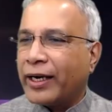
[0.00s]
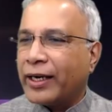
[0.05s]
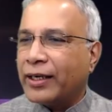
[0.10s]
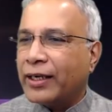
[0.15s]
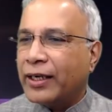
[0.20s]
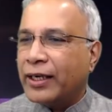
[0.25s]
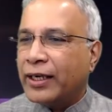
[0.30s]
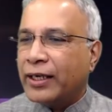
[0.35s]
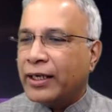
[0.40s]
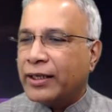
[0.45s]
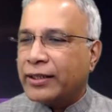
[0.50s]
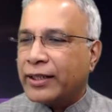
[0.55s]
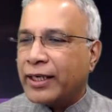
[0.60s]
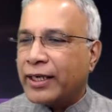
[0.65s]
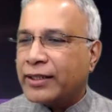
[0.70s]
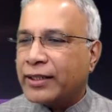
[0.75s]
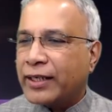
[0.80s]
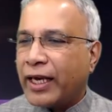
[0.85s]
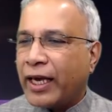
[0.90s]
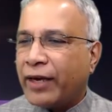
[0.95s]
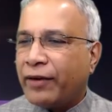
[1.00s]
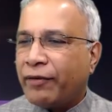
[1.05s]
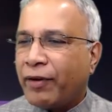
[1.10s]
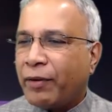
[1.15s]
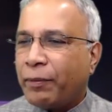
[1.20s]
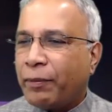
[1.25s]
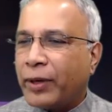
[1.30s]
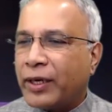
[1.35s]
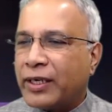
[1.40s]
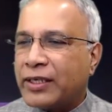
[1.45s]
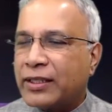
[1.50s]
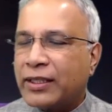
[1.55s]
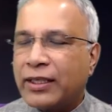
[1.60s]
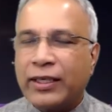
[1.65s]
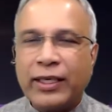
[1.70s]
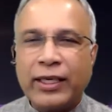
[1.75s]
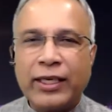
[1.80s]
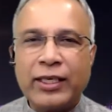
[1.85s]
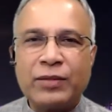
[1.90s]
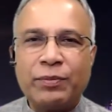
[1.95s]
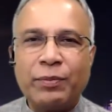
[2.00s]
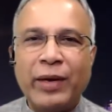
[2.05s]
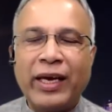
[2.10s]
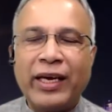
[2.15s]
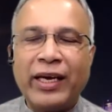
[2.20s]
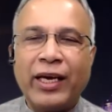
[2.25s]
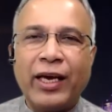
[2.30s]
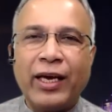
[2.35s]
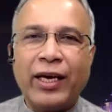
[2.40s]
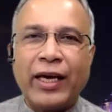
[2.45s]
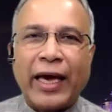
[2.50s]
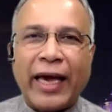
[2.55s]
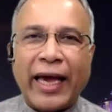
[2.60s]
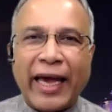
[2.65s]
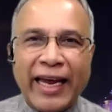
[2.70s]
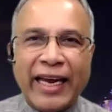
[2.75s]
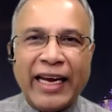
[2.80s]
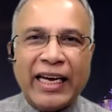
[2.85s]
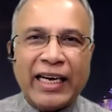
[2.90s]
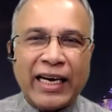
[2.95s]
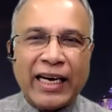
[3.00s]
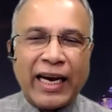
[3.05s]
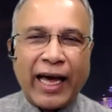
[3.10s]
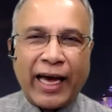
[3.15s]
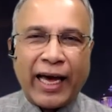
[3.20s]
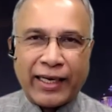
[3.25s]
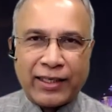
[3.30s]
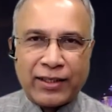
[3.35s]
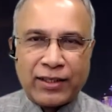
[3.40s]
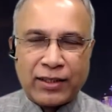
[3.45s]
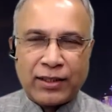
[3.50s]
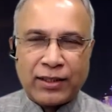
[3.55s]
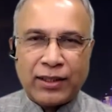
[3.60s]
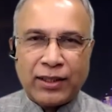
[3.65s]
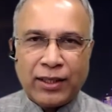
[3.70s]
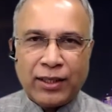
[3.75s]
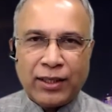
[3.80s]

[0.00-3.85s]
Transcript: It says if a person is making 8 lakhs